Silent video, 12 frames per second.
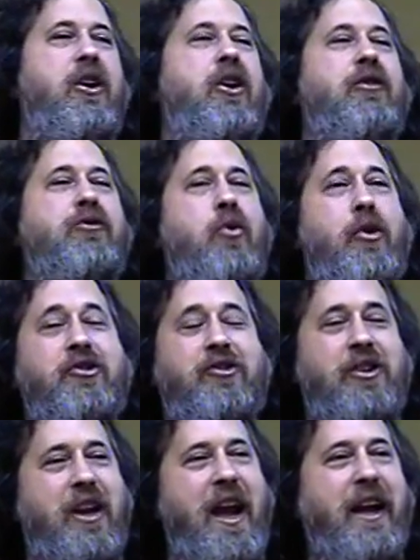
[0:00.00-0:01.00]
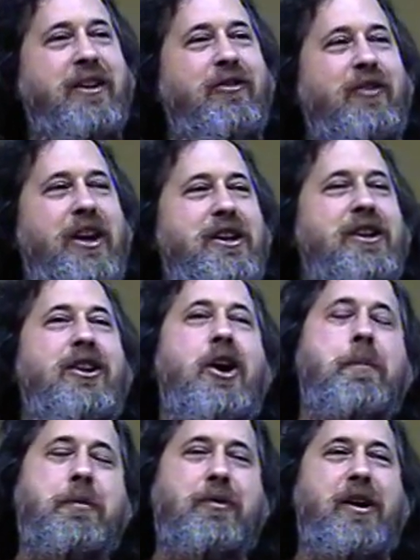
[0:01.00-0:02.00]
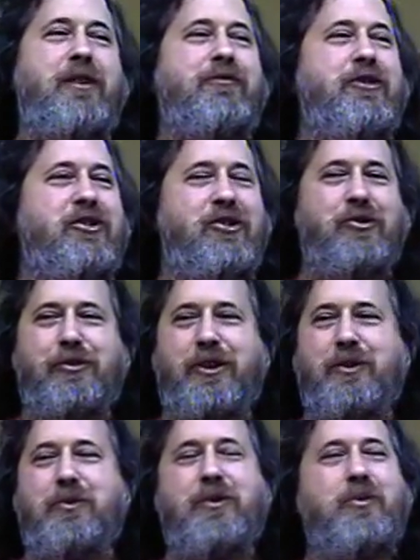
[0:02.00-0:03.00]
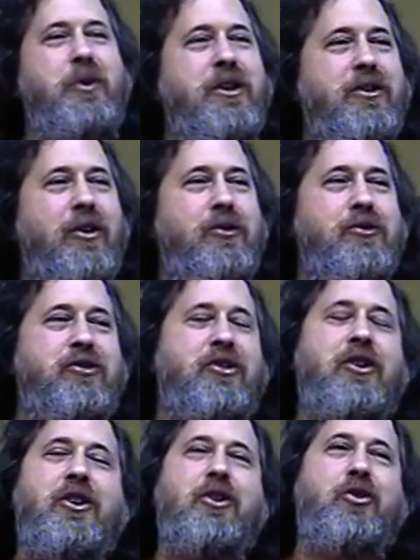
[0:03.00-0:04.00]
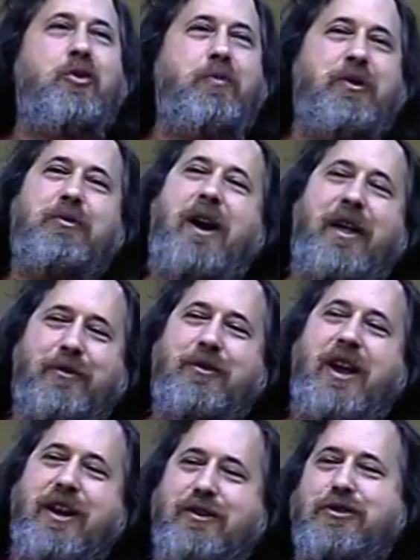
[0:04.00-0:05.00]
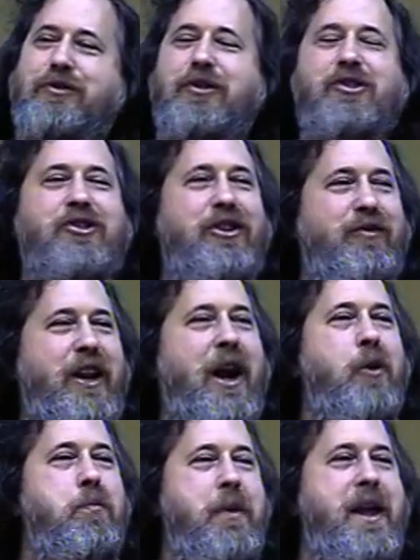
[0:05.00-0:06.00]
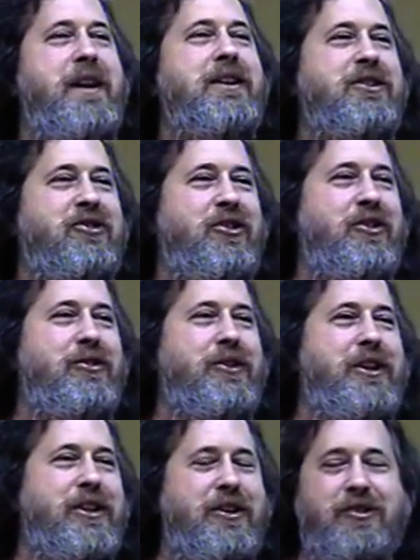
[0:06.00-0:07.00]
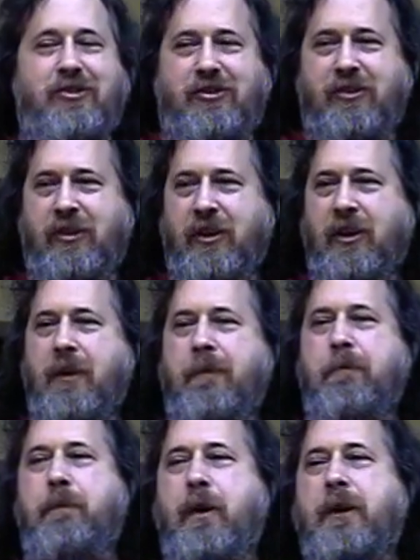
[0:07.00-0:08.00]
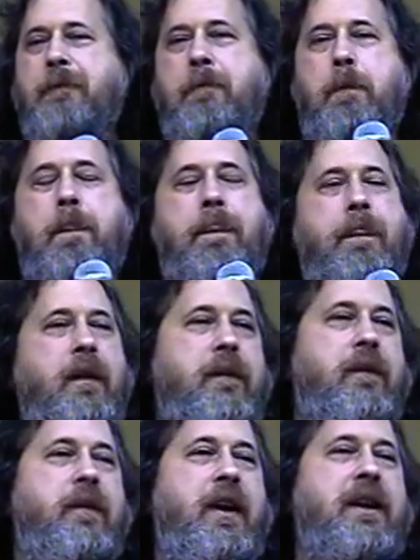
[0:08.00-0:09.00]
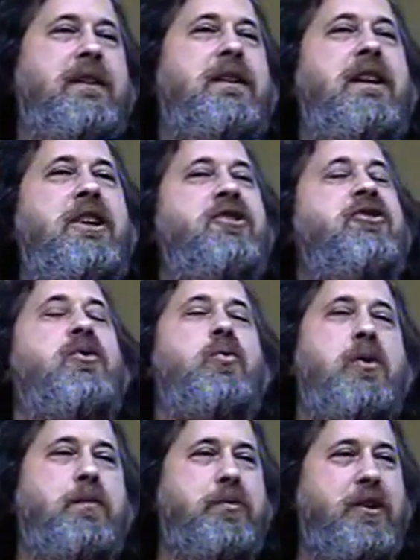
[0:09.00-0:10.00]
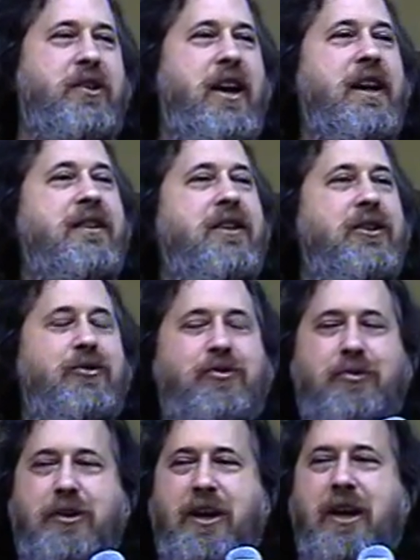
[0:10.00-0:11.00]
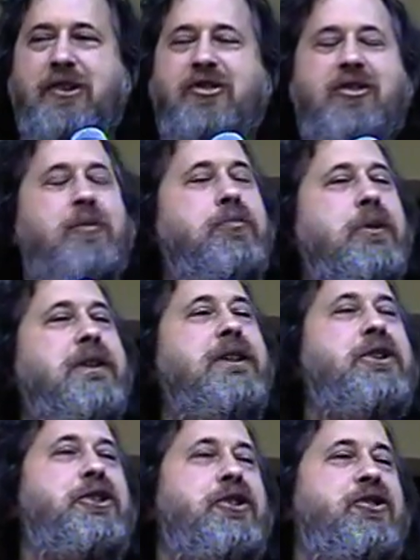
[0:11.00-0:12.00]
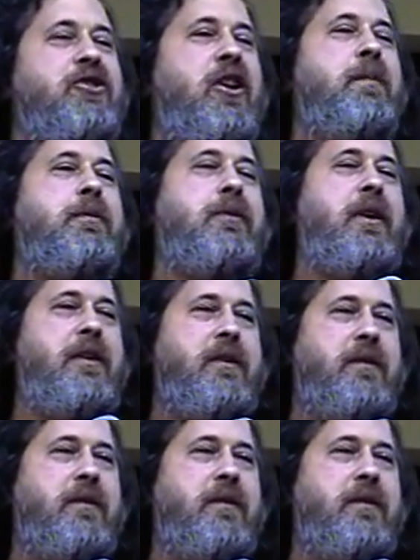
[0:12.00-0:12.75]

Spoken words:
Of course, deactivating the upgrade facility with Windows could be rather dangerous given how bad security is. But at least it would protect the user against a malicious upgrade.